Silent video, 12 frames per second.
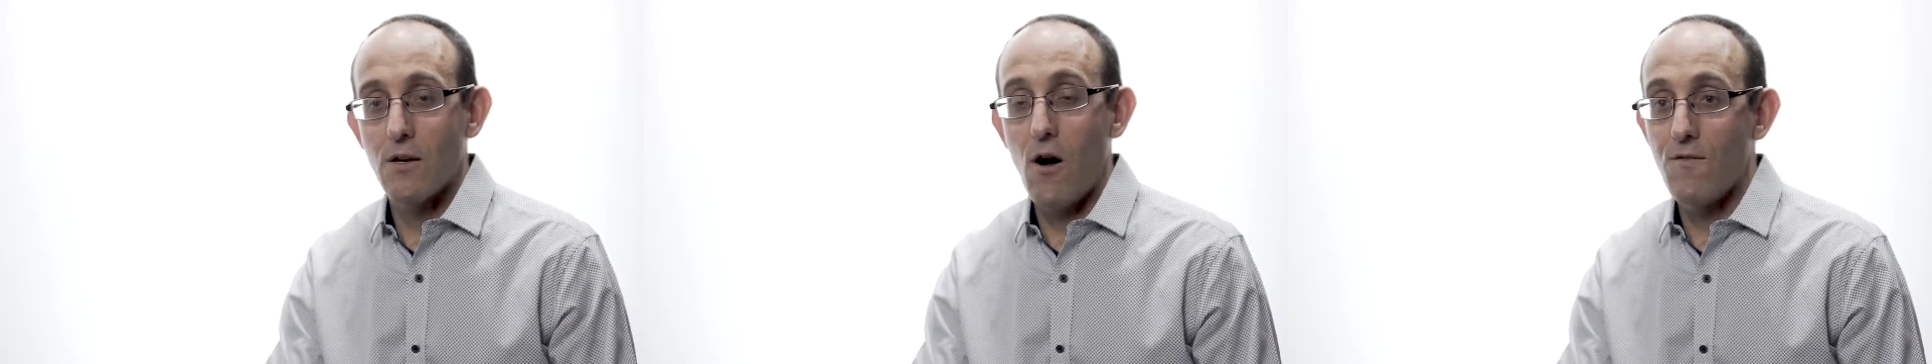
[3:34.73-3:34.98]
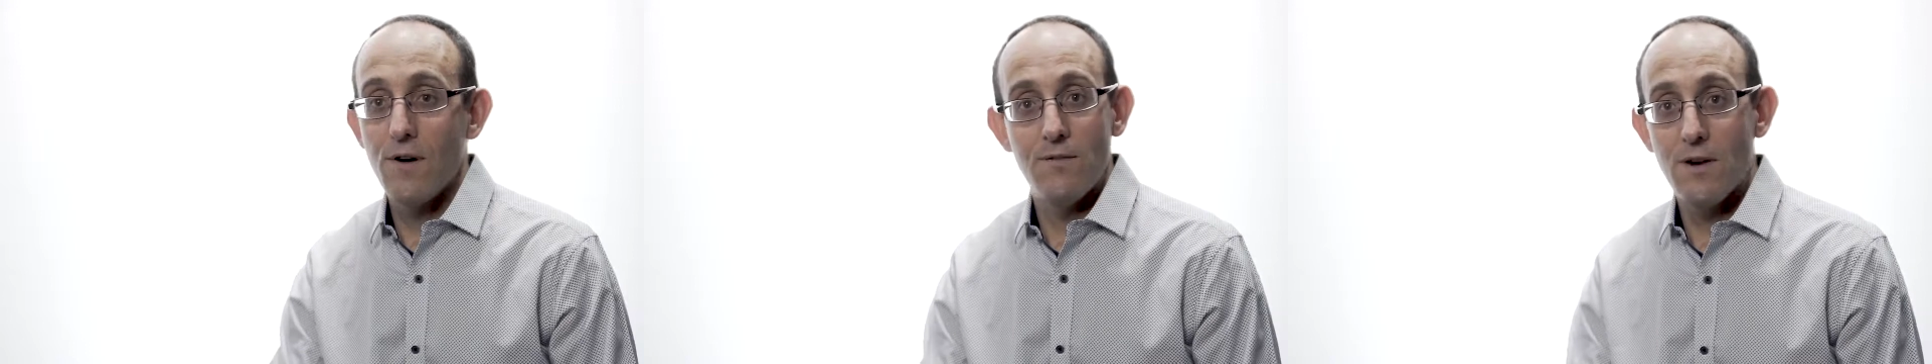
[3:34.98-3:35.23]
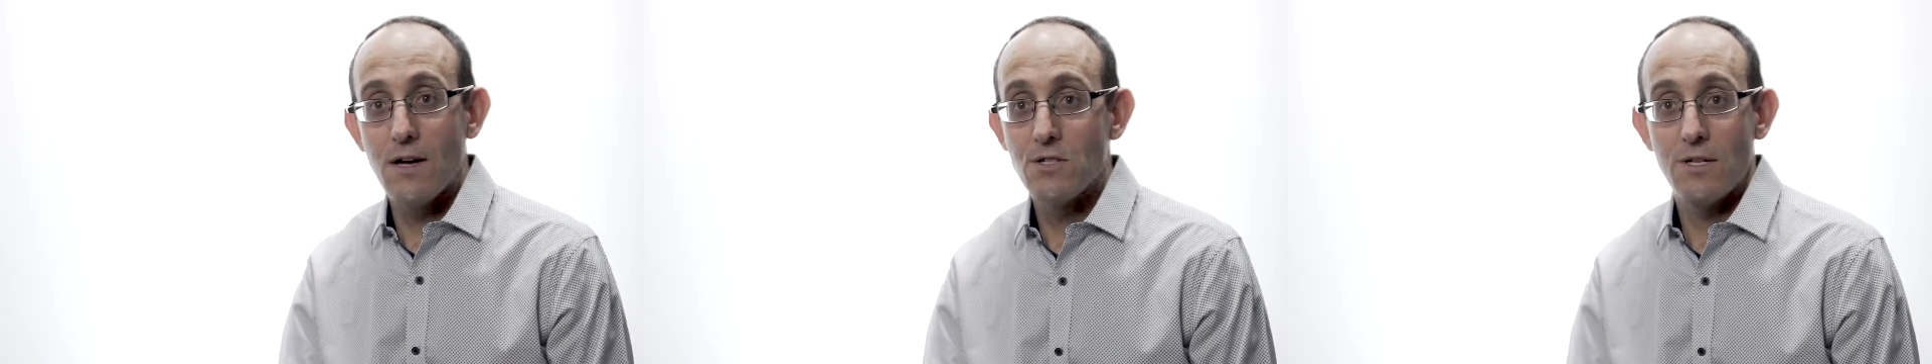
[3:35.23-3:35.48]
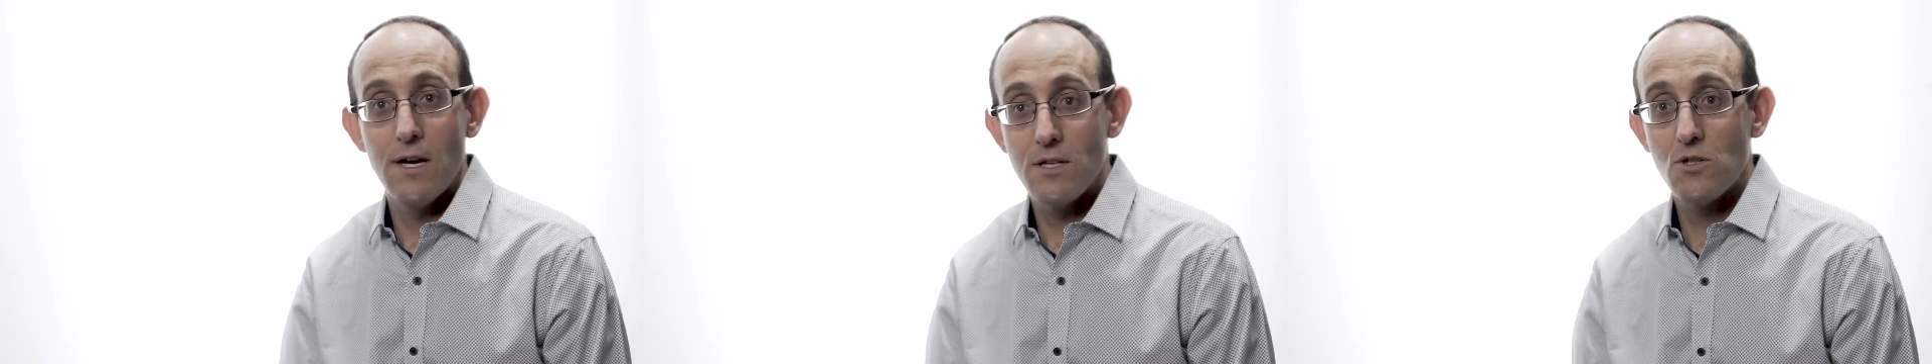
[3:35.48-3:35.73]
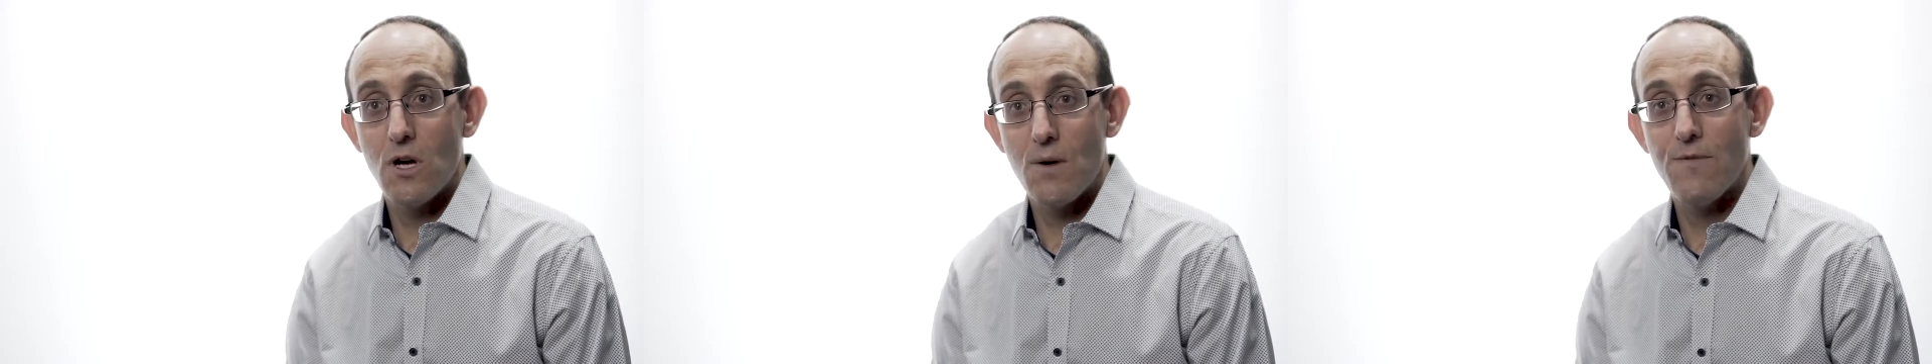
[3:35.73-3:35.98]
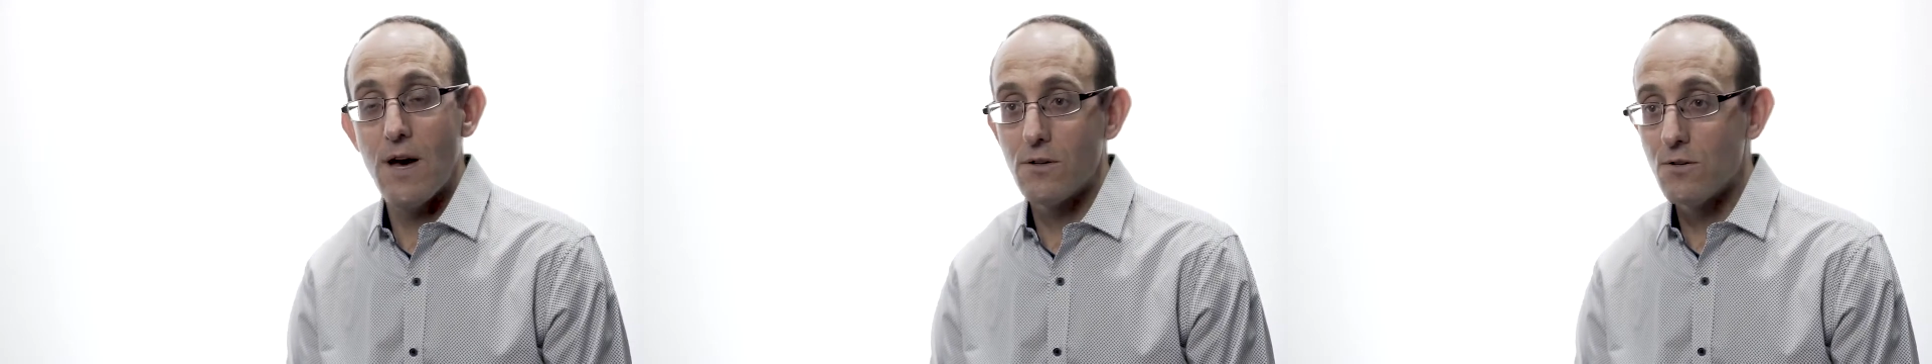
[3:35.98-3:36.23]
offer advice to another
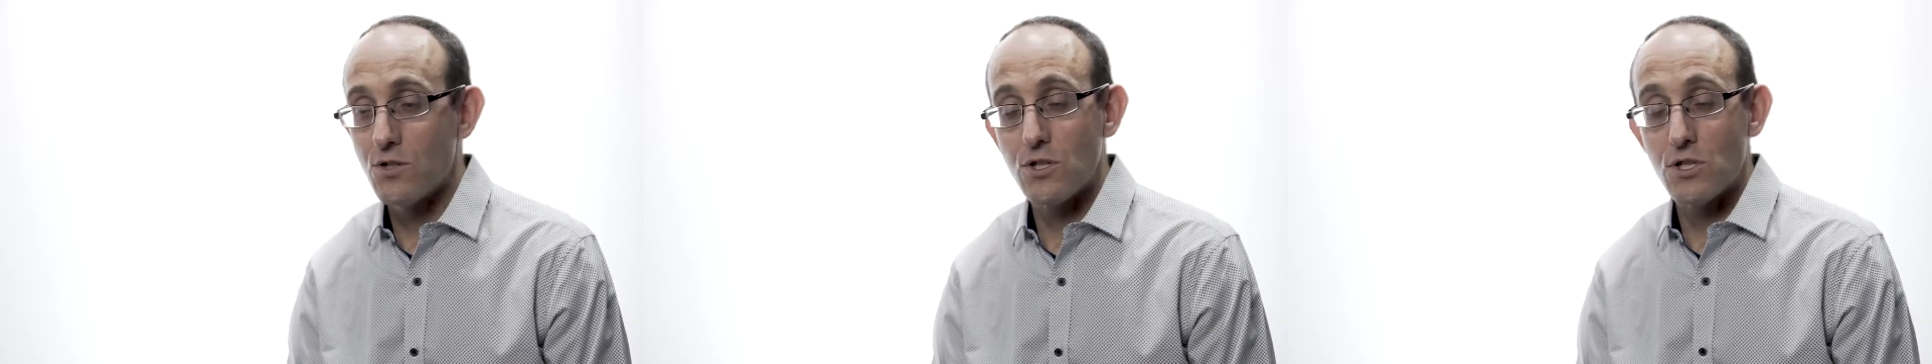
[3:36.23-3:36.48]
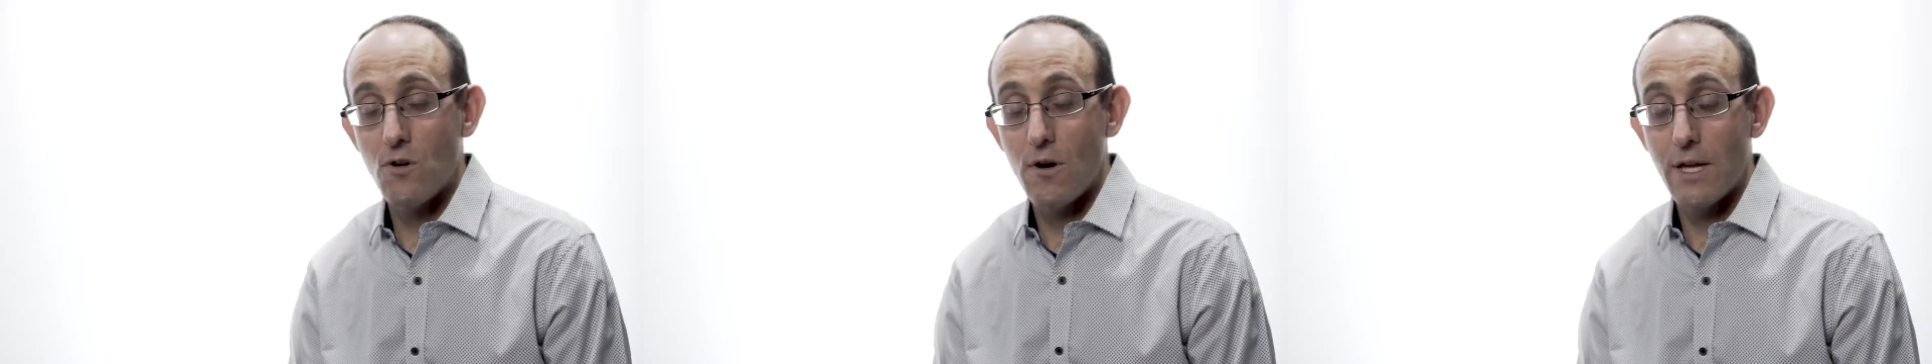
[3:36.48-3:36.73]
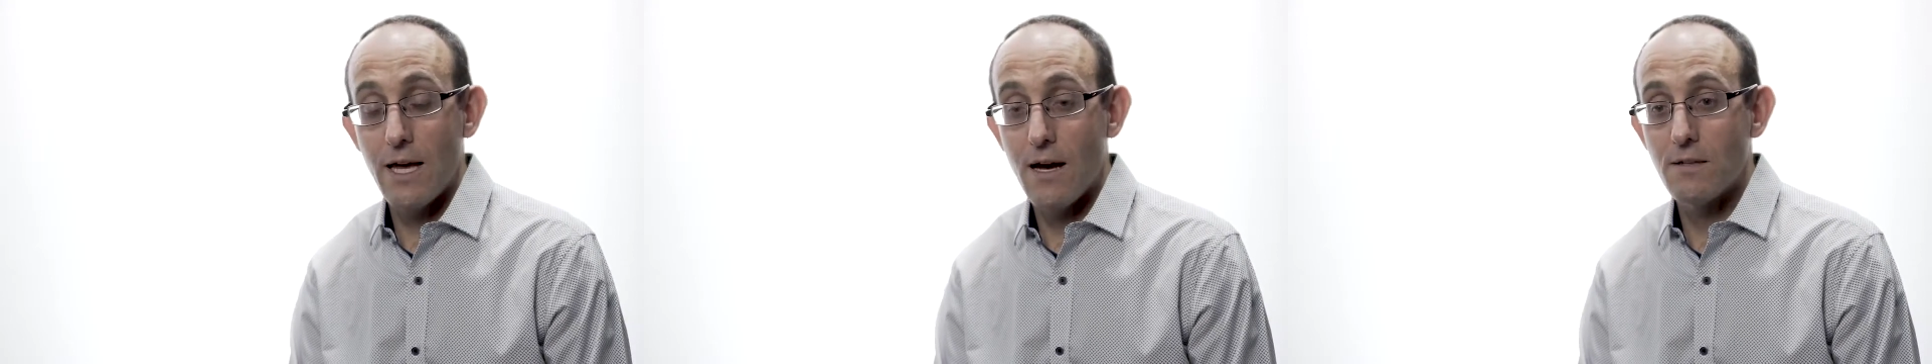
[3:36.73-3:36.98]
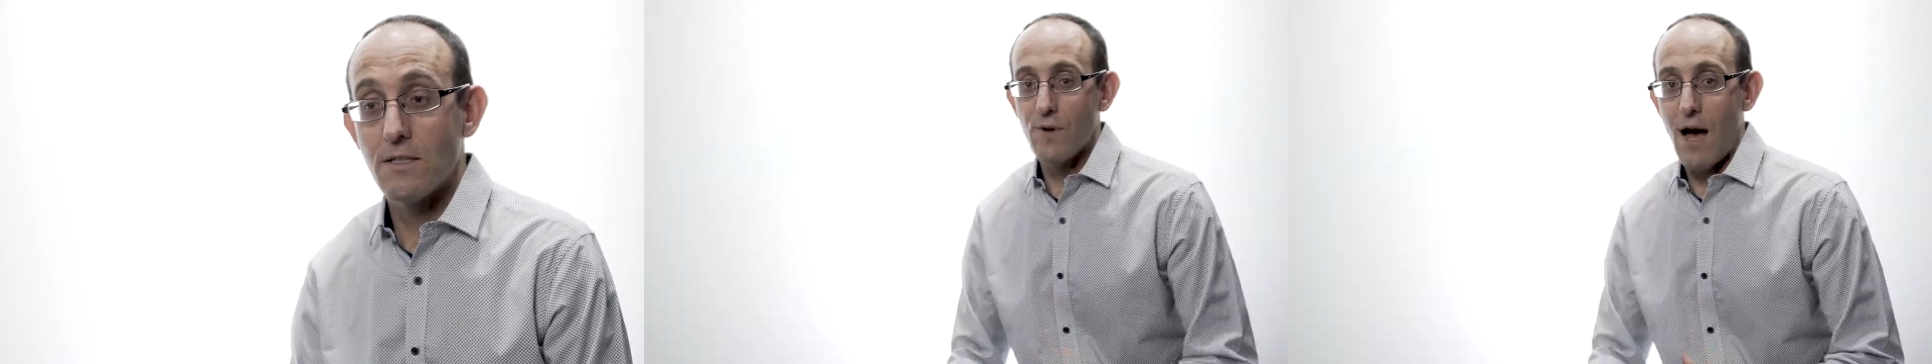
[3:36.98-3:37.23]
startup founder who's just starting out,